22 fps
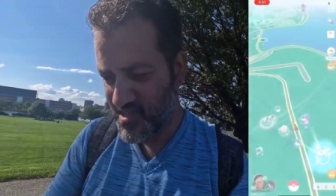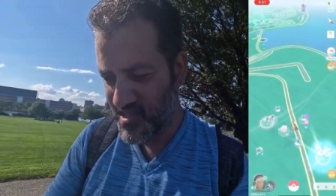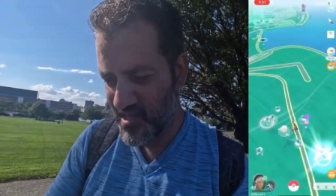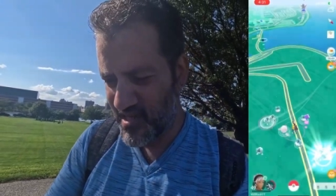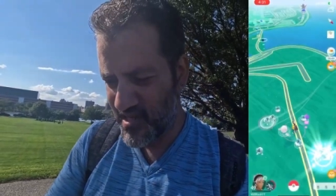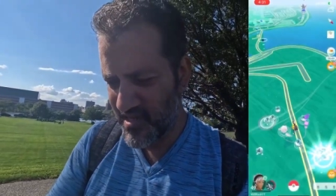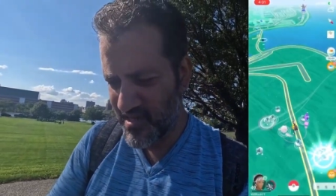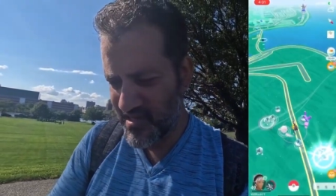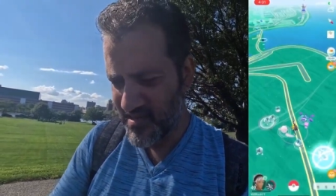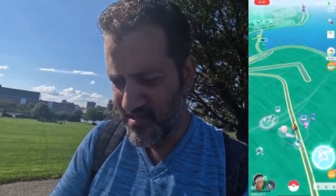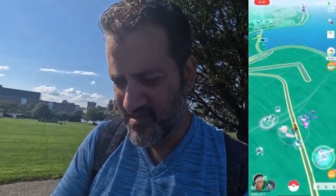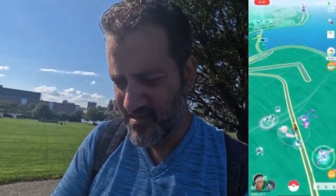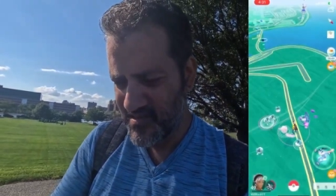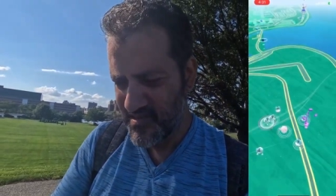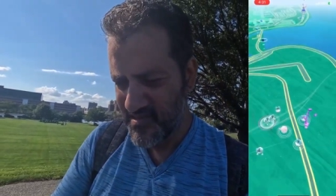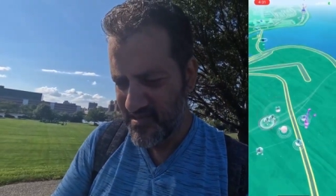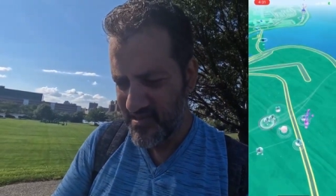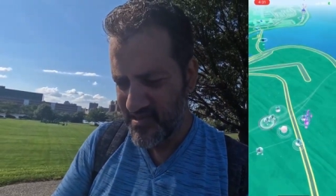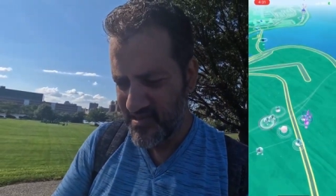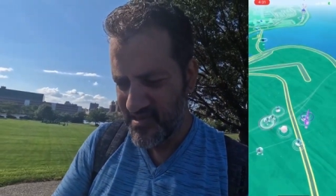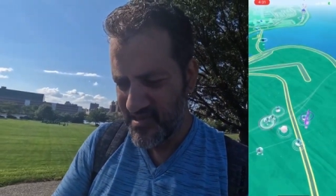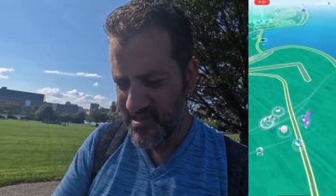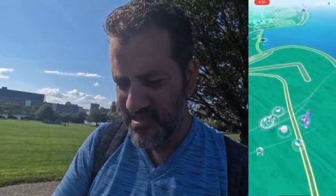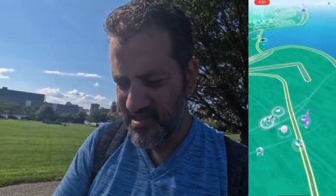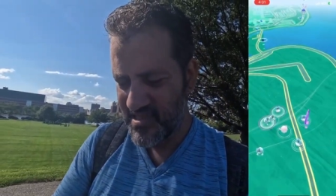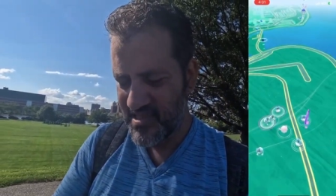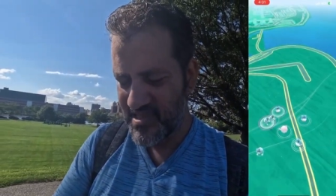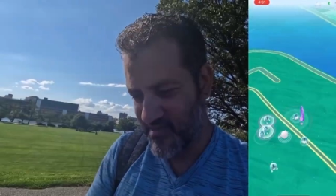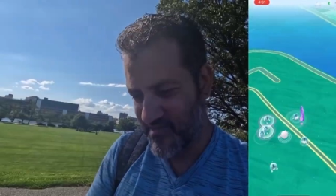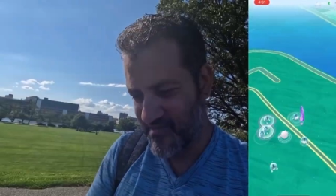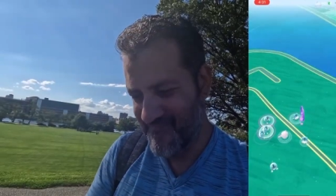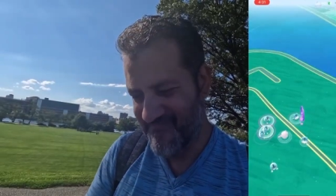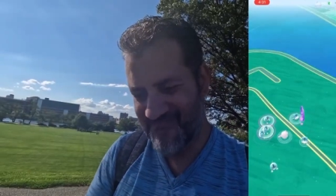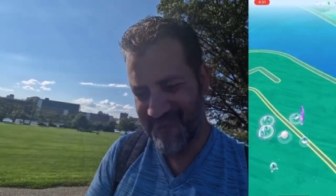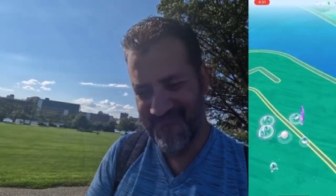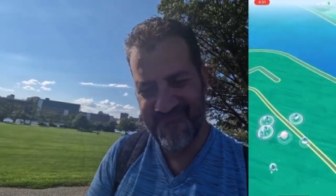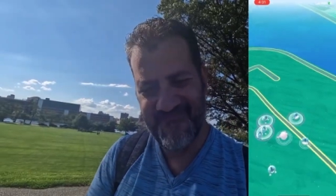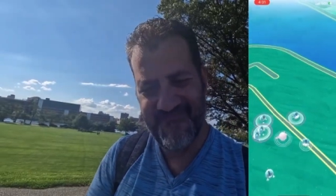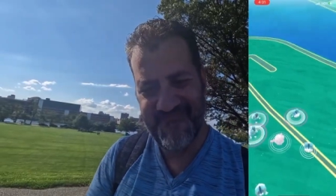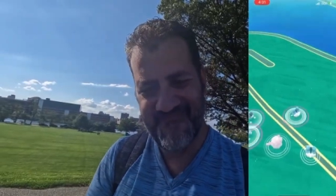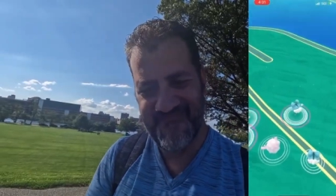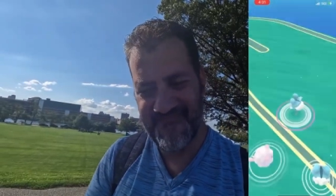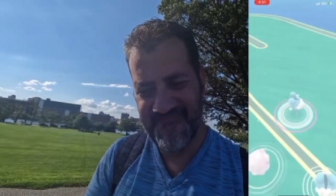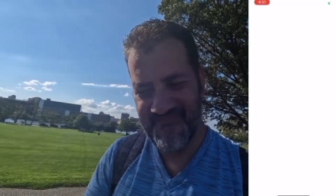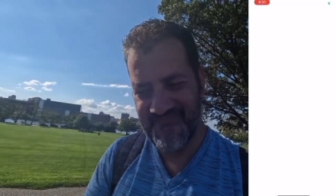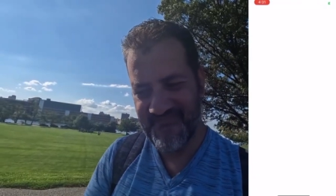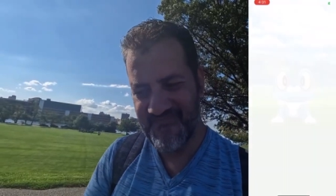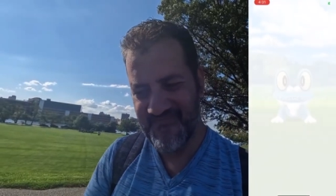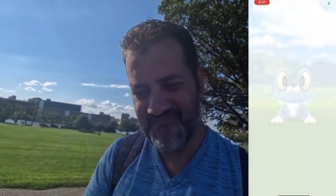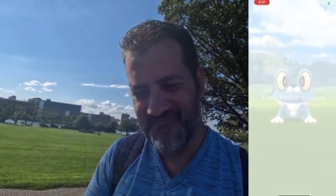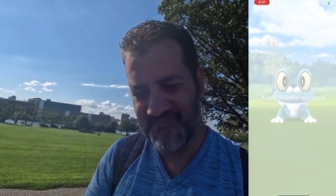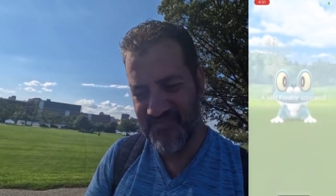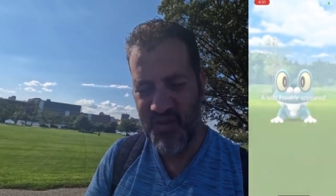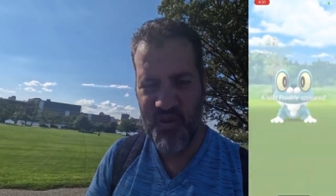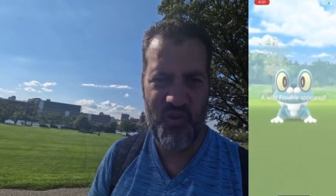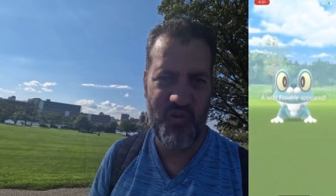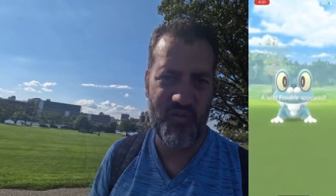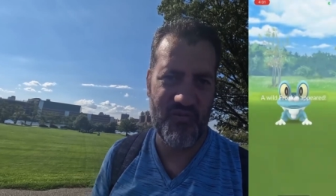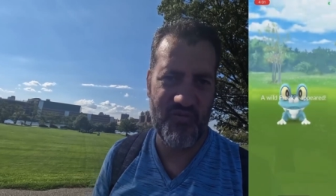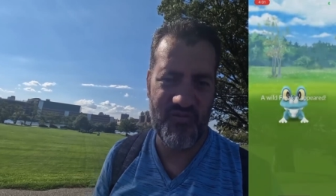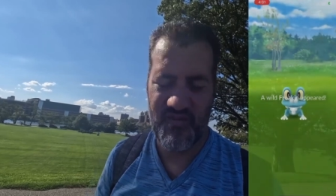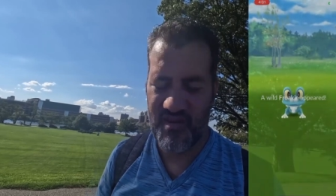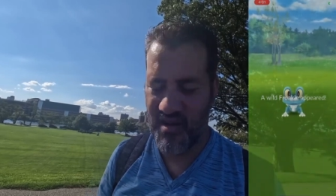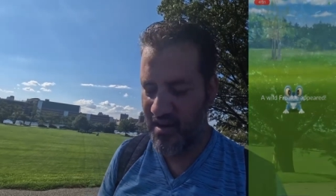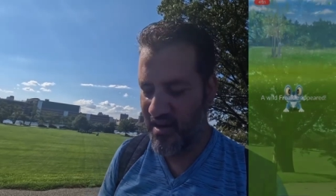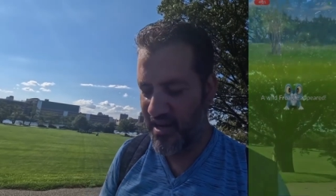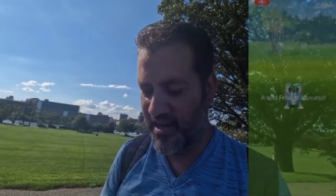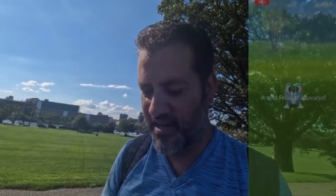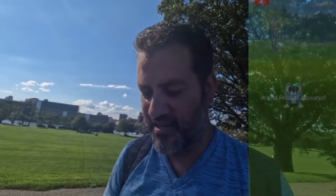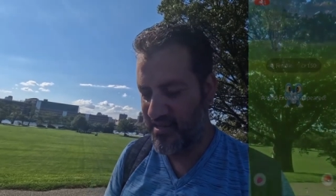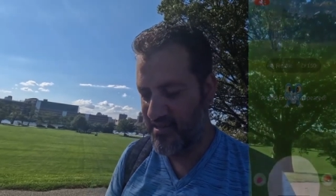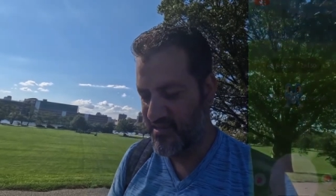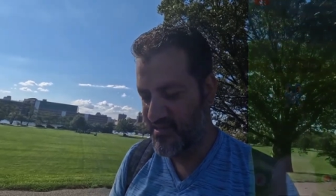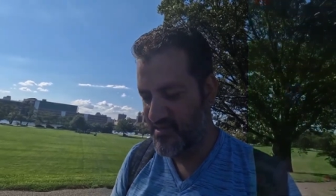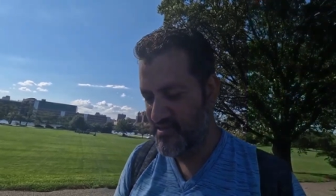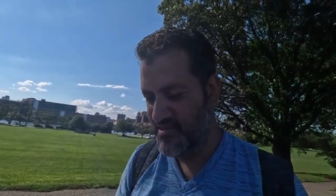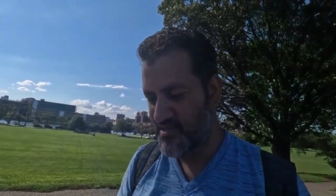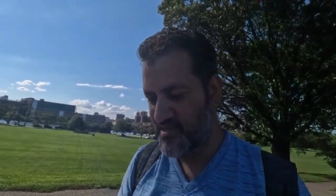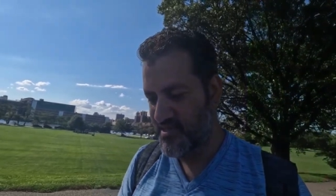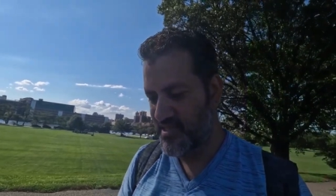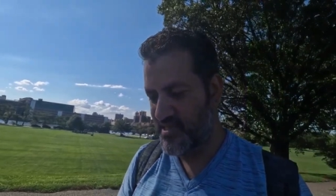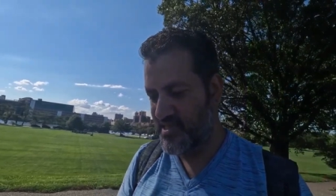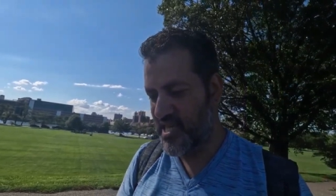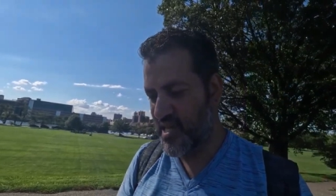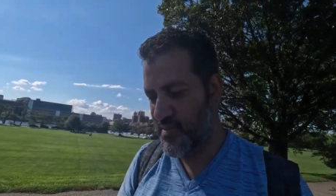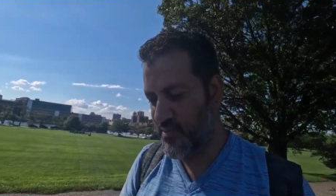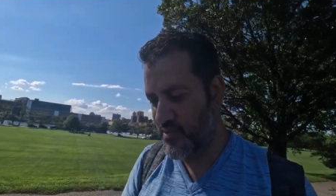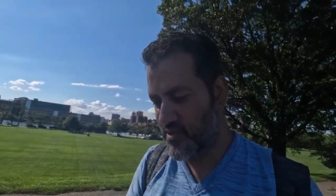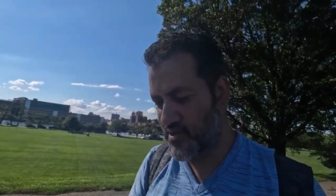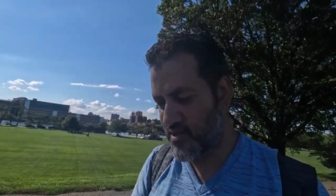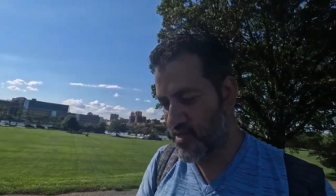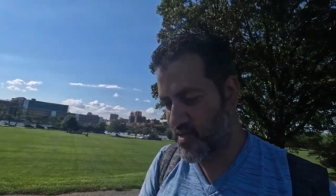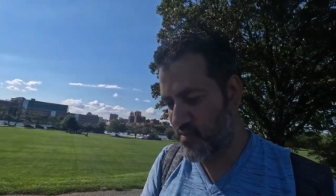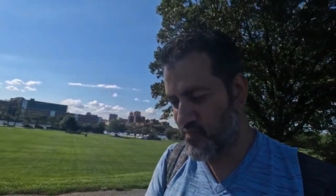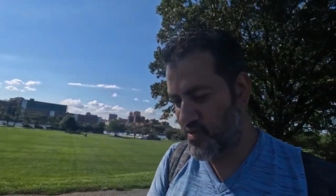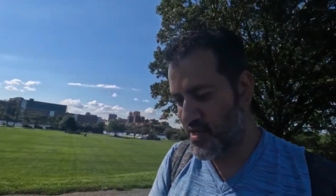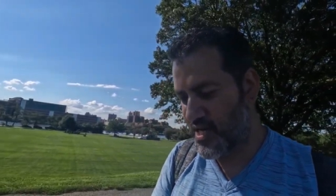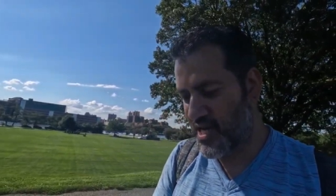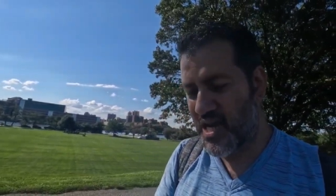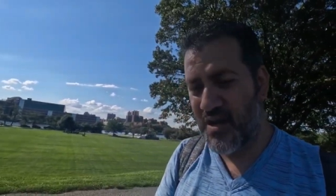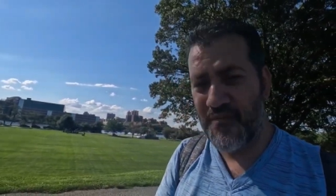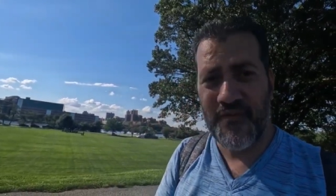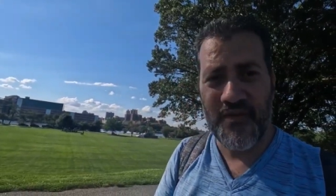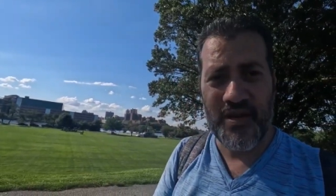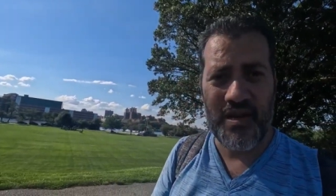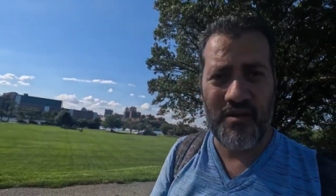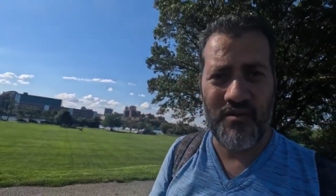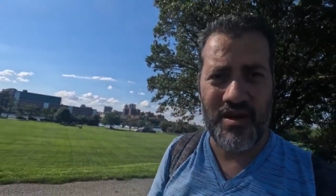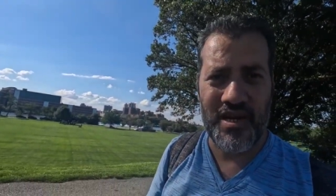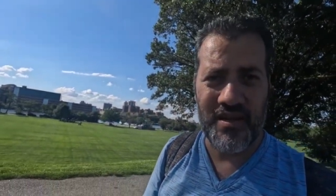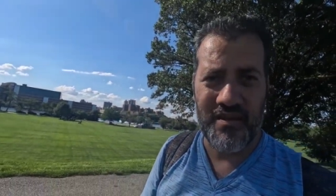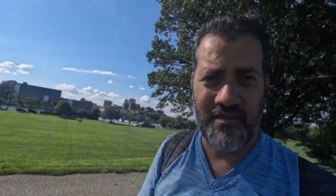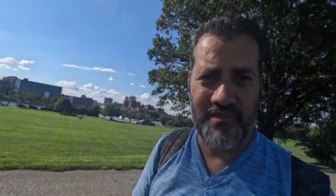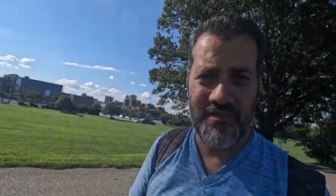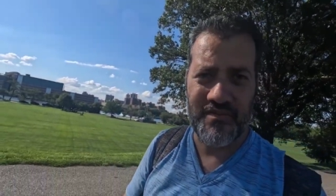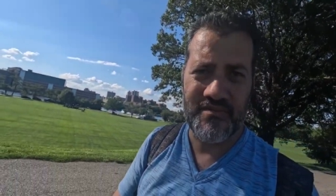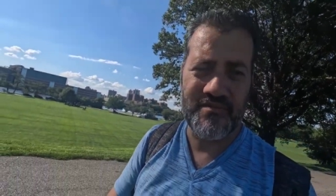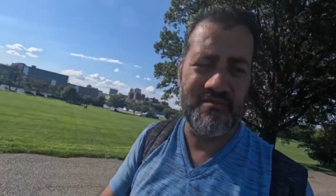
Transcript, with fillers: Shiny. Here. No. Alright, let's keep on the hunt. We got half an hour left.